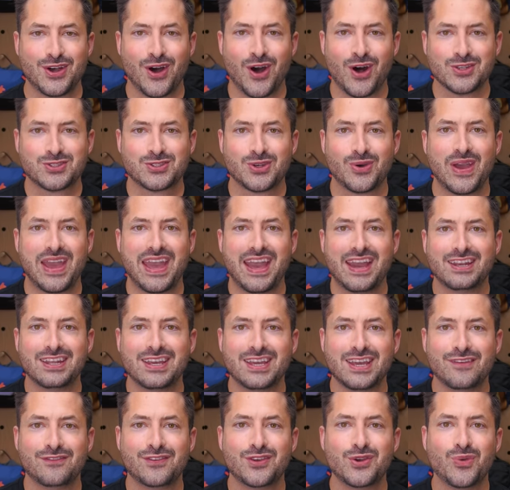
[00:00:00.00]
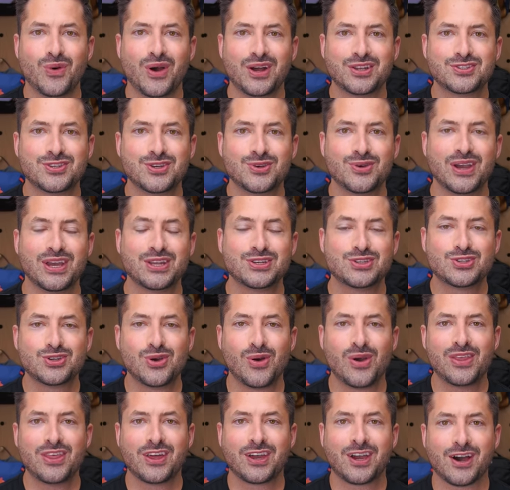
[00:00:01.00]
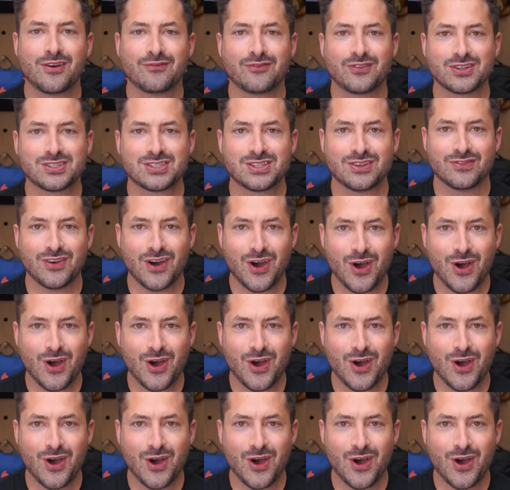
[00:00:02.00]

also handy if you want to enjoy the comforts of